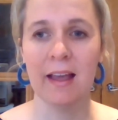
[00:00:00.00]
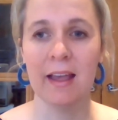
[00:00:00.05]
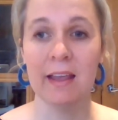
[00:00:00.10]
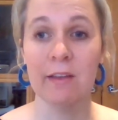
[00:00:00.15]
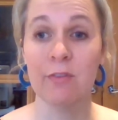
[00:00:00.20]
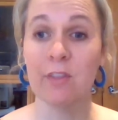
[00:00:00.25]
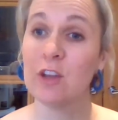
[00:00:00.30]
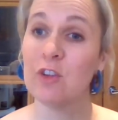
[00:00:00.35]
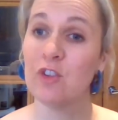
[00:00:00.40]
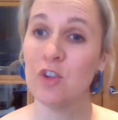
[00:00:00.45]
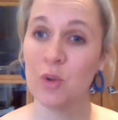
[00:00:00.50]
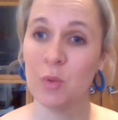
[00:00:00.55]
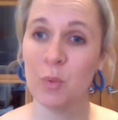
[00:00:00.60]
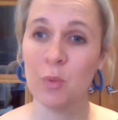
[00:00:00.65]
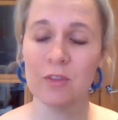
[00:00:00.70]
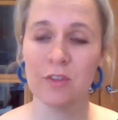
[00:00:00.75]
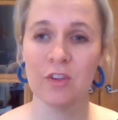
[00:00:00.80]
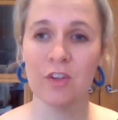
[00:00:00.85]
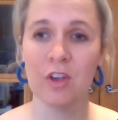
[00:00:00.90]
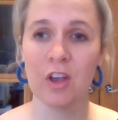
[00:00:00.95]
if they do
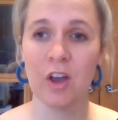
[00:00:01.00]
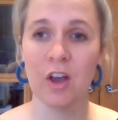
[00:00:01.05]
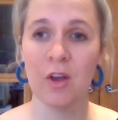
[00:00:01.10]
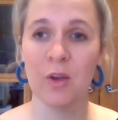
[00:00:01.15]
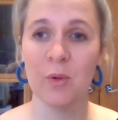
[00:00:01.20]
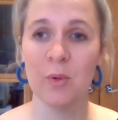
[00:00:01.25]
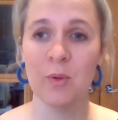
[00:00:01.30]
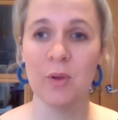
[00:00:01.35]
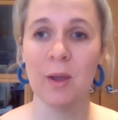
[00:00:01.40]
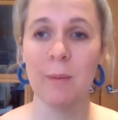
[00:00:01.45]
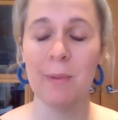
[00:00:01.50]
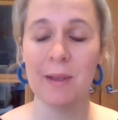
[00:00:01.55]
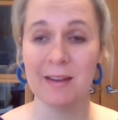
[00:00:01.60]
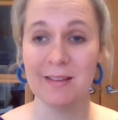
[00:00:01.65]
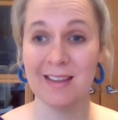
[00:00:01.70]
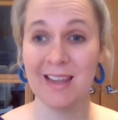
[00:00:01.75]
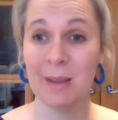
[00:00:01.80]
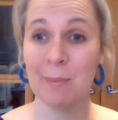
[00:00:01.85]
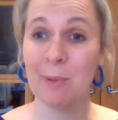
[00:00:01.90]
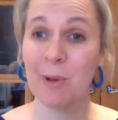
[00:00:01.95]
want to go a
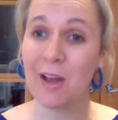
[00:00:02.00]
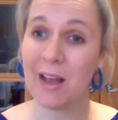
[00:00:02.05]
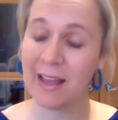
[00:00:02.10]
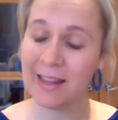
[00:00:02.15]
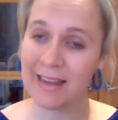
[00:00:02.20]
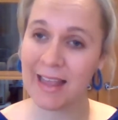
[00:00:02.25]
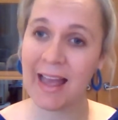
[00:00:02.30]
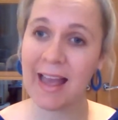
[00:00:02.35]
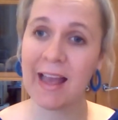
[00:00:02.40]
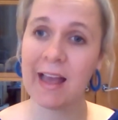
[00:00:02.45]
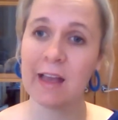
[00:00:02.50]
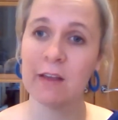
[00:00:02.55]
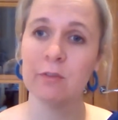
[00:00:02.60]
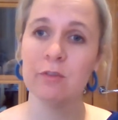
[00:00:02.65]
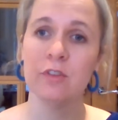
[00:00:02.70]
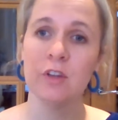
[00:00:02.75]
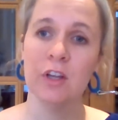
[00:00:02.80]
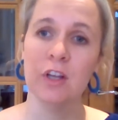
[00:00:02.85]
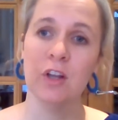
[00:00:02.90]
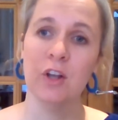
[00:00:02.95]
bit deeper and have
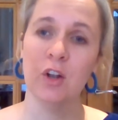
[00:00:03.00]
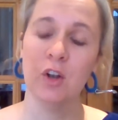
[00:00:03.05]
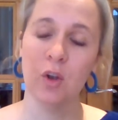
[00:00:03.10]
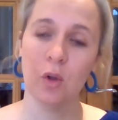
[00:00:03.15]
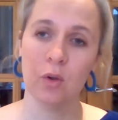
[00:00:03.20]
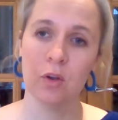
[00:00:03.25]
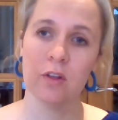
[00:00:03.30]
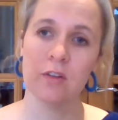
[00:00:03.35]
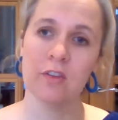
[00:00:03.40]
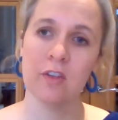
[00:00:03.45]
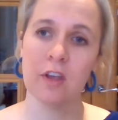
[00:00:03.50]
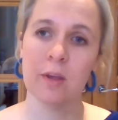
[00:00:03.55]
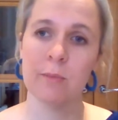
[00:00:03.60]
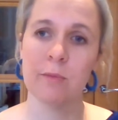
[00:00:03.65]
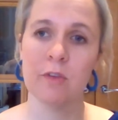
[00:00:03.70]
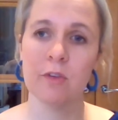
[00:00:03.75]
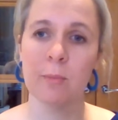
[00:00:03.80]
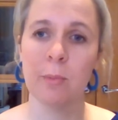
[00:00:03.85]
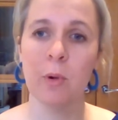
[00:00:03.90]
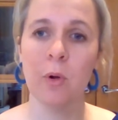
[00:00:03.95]
longer term
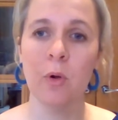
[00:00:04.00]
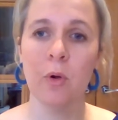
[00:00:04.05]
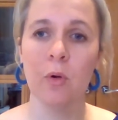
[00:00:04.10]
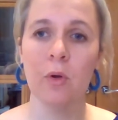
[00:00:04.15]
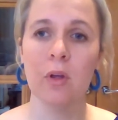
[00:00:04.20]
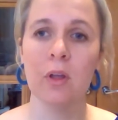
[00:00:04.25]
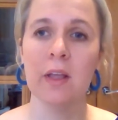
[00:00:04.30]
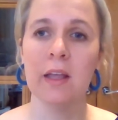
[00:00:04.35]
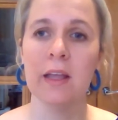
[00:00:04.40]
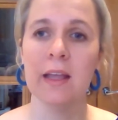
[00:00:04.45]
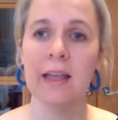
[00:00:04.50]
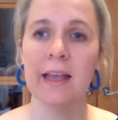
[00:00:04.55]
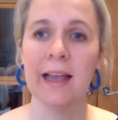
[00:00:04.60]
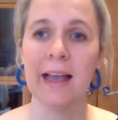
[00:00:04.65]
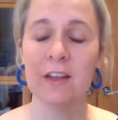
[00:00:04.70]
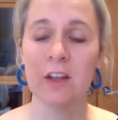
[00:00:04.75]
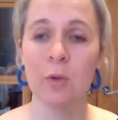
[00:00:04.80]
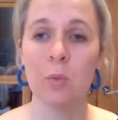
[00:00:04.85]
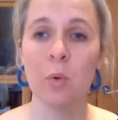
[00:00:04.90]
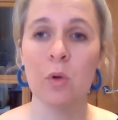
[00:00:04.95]
support.
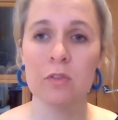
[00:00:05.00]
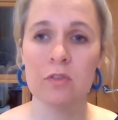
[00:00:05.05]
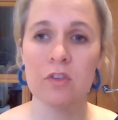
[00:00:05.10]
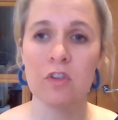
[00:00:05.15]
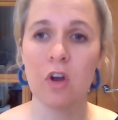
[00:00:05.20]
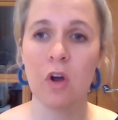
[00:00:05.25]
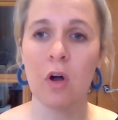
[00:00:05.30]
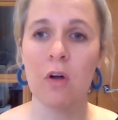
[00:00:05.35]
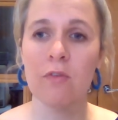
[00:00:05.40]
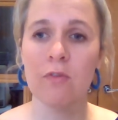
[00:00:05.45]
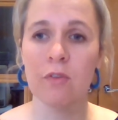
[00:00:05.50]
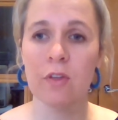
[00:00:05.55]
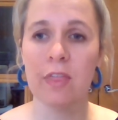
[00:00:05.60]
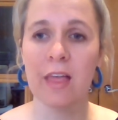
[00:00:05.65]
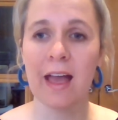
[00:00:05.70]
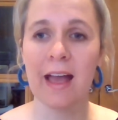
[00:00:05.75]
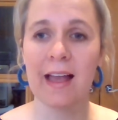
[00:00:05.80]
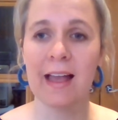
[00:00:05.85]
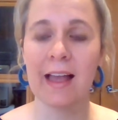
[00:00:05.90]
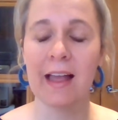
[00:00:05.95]
And I want to offer
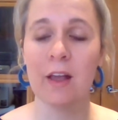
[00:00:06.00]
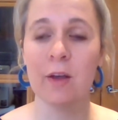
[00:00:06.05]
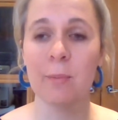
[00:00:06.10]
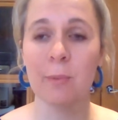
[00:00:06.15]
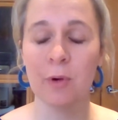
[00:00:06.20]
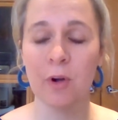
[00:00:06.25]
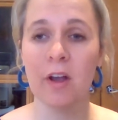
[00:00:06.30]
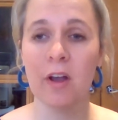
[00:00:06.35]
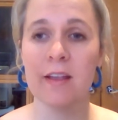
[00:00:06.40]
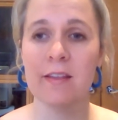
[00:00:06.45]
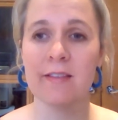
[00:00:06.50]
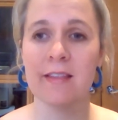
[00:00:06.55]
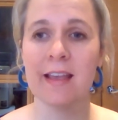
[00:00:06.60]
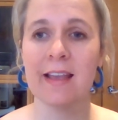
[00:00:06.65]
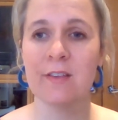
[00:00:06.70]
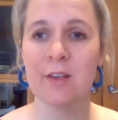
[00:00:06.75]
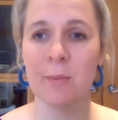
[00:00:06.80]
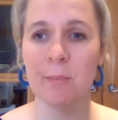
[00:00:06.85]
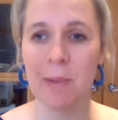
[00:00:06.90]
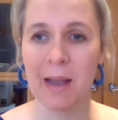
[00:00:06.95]
that at a price that
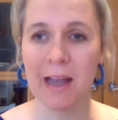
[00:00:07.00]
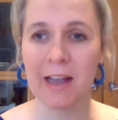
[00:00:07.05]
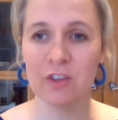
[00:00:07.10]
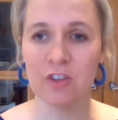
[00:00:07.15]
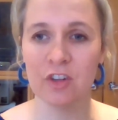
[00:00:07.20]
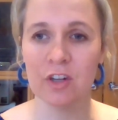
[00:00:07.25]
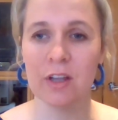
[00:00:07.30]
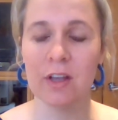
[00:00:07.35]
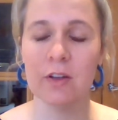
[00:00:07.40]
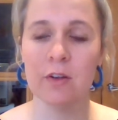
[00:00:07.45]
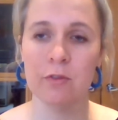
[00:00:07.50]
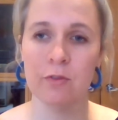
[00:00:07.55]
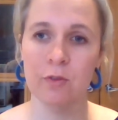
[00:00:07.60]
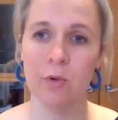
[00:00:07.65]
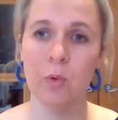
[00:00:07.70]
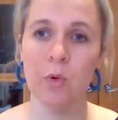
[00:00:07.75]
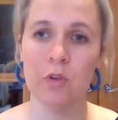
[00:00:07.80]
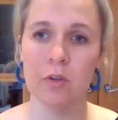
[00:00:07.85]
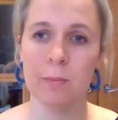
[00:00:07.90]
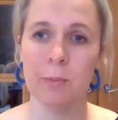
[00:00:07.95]
is compassionate and
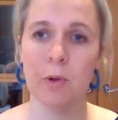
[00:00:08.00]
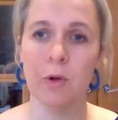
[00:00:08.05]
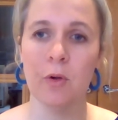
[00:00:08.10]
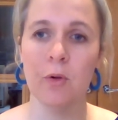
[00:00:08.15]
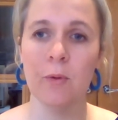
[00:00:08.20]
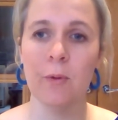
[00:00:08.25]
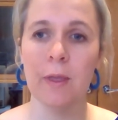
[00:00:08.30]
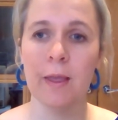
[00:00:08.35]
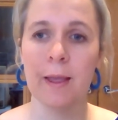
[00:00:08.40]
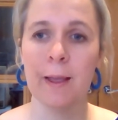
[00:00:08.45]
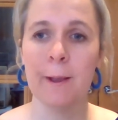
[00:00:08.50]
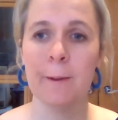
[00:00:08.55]
affordable.